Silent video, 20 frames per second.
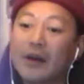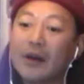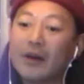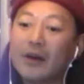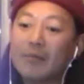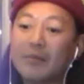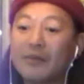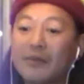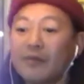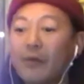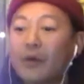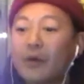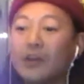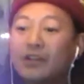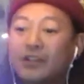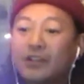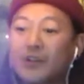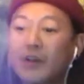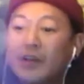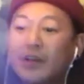before you
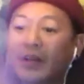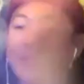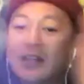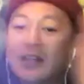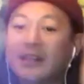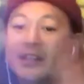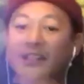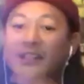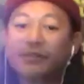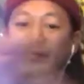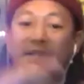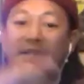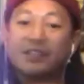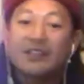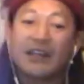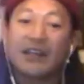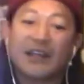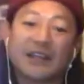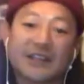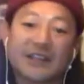start hitting these big
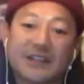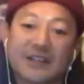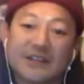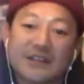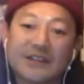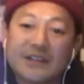stages,